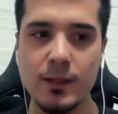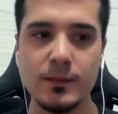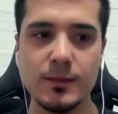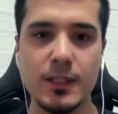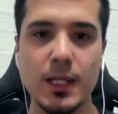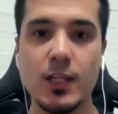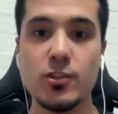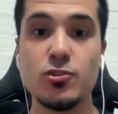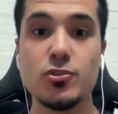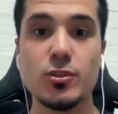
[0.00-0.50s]

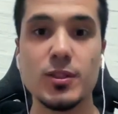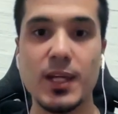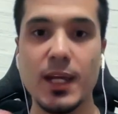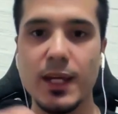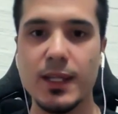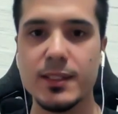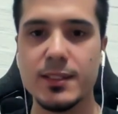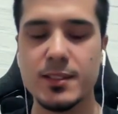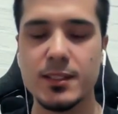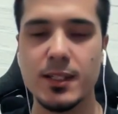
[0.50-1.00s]
that you
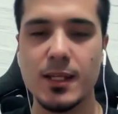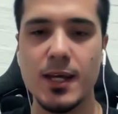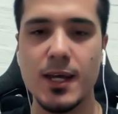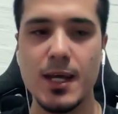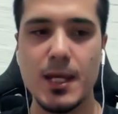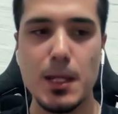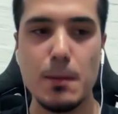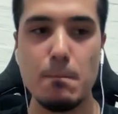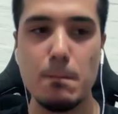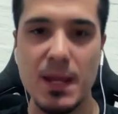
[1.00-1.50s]
get
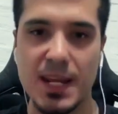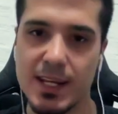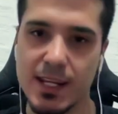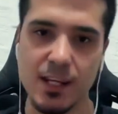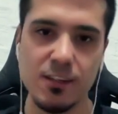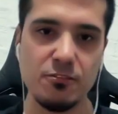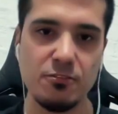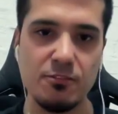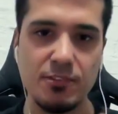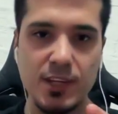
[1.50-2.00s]

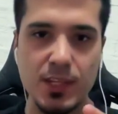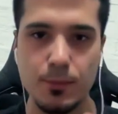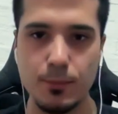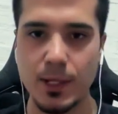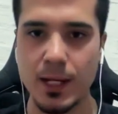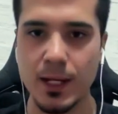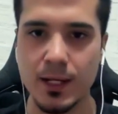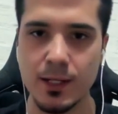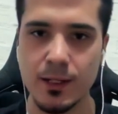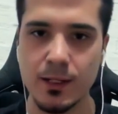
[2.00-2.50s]
immediate
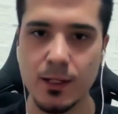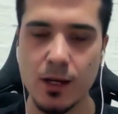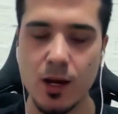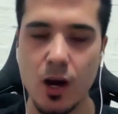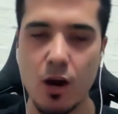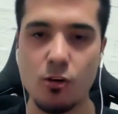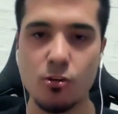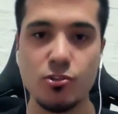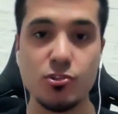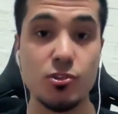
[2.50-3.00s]
feedback
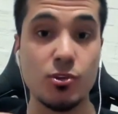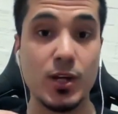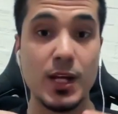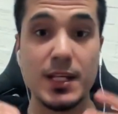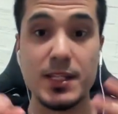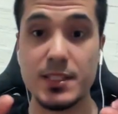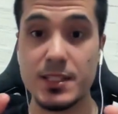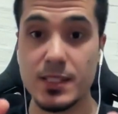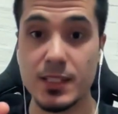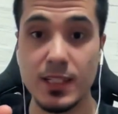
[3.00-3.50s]
on your
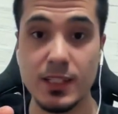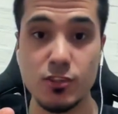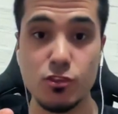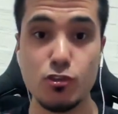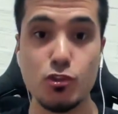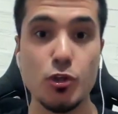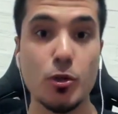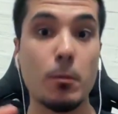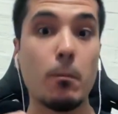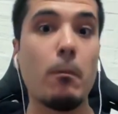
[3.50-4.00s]
ideas,
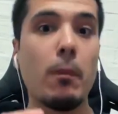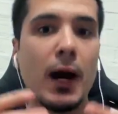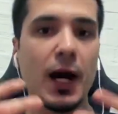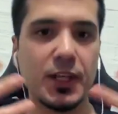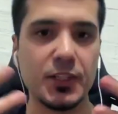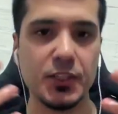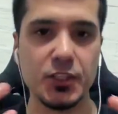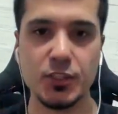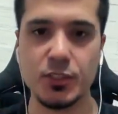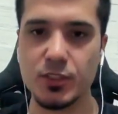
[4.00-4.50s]
your
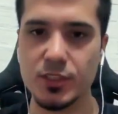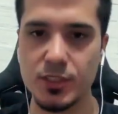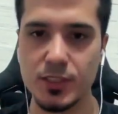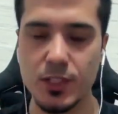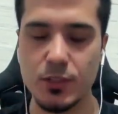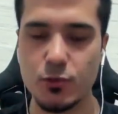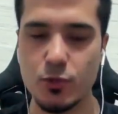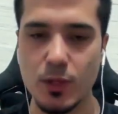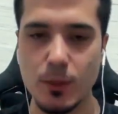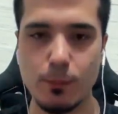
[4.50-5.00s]
patterns
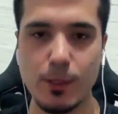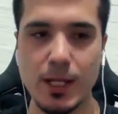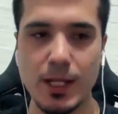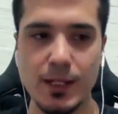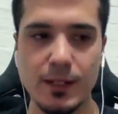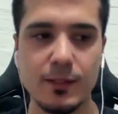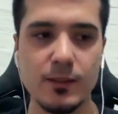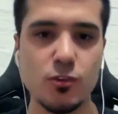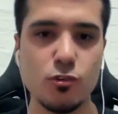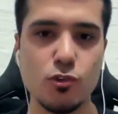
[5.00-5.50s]
that you're
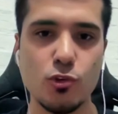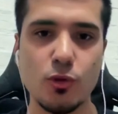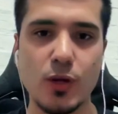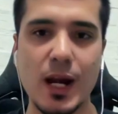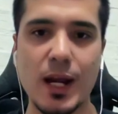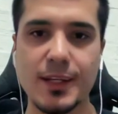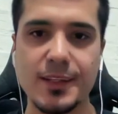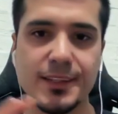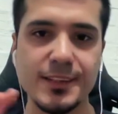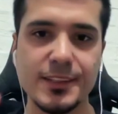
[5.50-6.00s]
applying, your
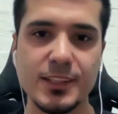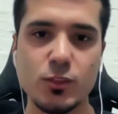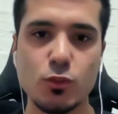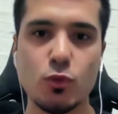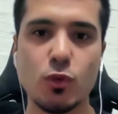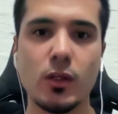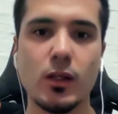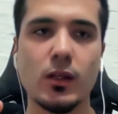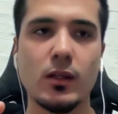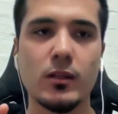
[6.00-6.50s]

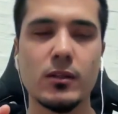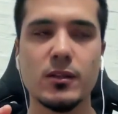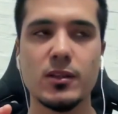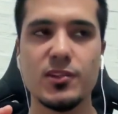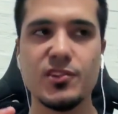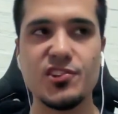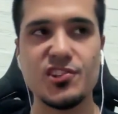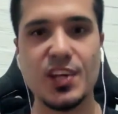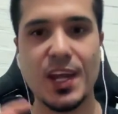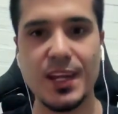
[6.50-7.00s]
architectural
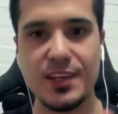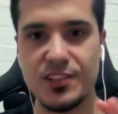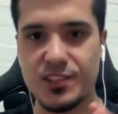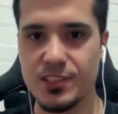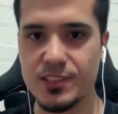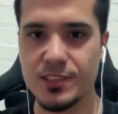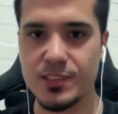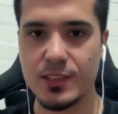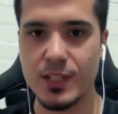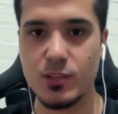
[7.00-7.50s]

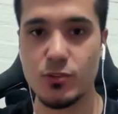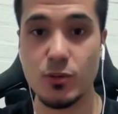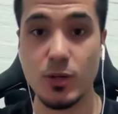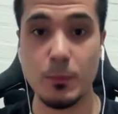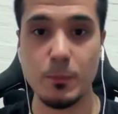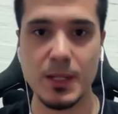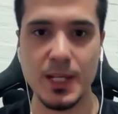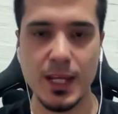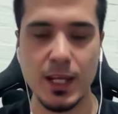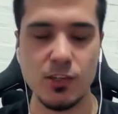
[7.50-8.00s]
changes in your
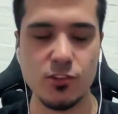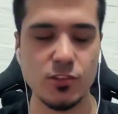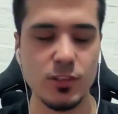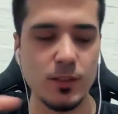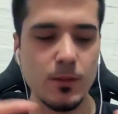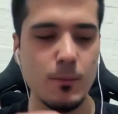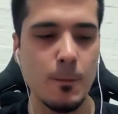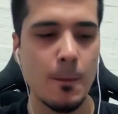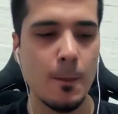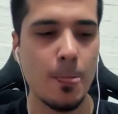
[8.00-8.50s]
application,
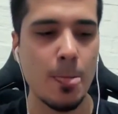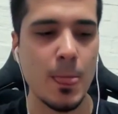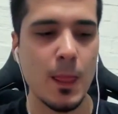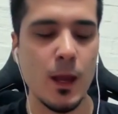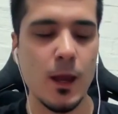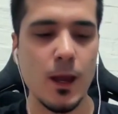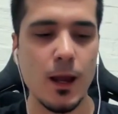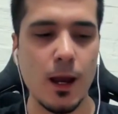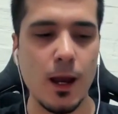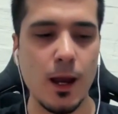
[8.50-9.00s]

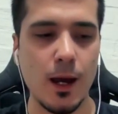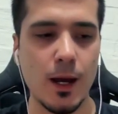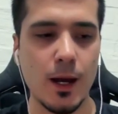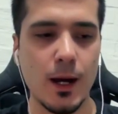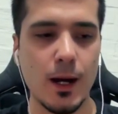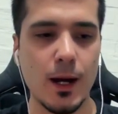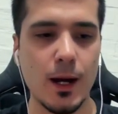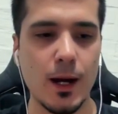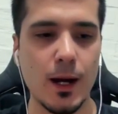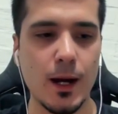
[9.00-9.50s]

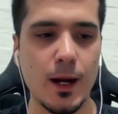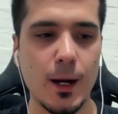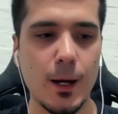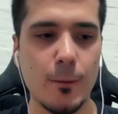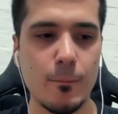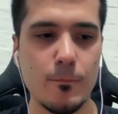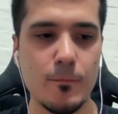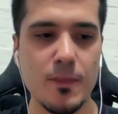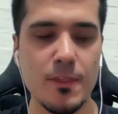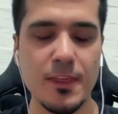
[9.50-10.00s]

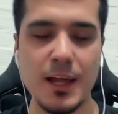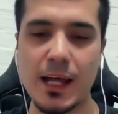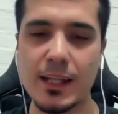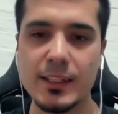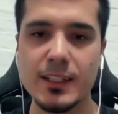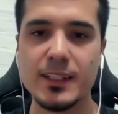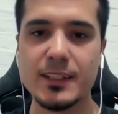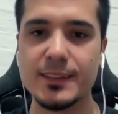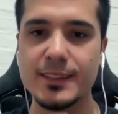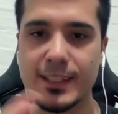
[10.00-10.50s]
than
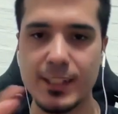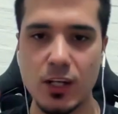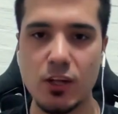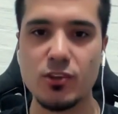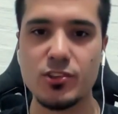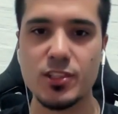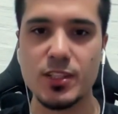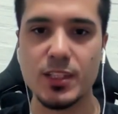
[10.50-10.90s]
the technology